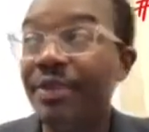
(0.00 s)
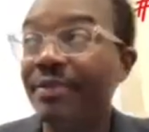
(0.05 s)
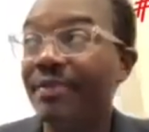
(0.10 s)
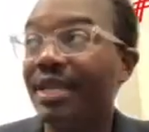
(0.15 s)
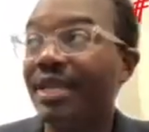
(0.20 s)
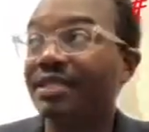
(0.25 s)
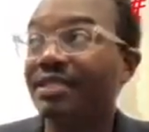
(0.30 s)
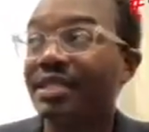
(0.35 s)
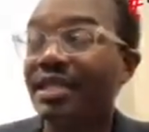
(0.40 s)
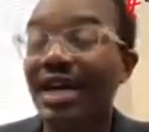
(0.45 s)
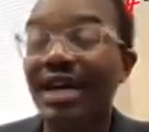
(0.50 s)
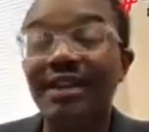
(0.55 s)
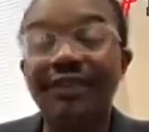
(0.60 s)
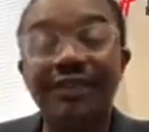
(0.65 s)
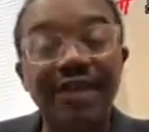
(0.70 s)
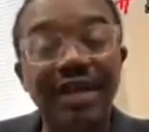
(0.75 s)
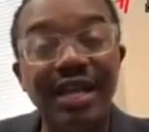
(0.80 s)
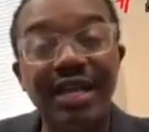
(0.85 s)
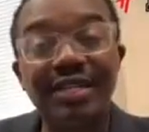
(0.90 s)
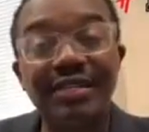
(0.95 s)
because a lot
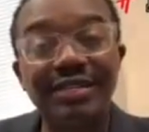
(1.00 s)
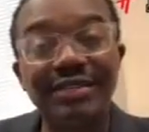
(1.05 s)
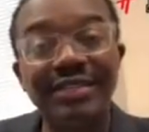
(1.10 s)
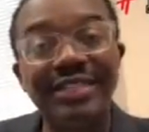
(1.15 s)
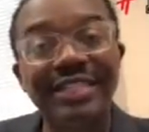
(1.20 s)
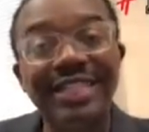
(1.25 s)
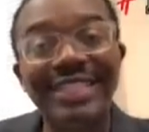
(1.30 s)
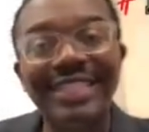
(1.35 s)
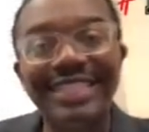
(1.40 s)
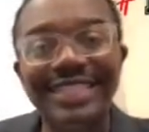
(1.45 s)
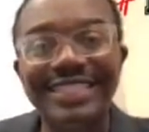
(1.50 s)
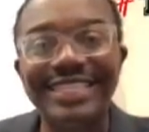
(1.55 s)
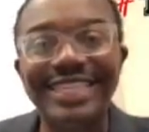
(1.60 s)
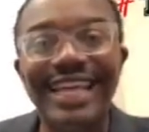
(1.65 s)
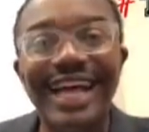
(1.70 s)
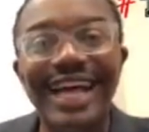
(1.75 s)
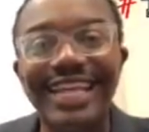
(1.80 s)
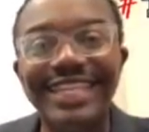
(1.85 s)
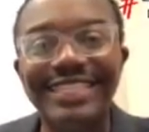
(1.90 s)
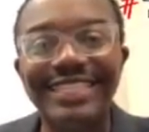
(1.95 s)
of us get
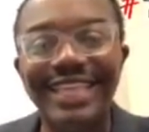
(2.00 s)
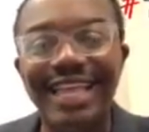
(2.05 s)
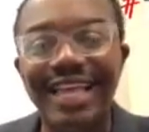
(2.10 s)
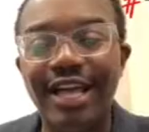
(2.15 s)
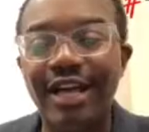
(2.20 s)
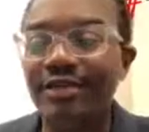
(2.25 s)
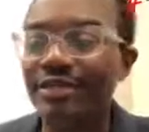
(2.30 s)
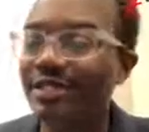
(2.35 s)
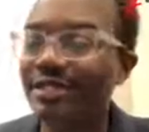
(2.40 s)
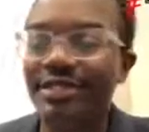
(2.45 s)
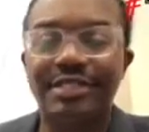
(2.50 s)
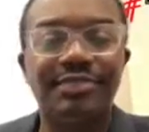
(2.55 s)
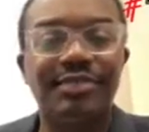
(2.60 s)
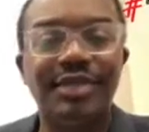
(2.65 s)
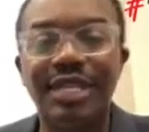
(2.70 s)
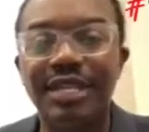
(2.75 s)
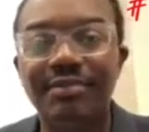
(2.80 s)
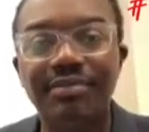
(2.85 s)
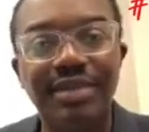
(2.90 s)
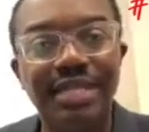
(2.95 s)
tied down to just
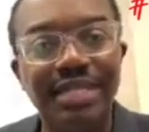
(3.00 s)
being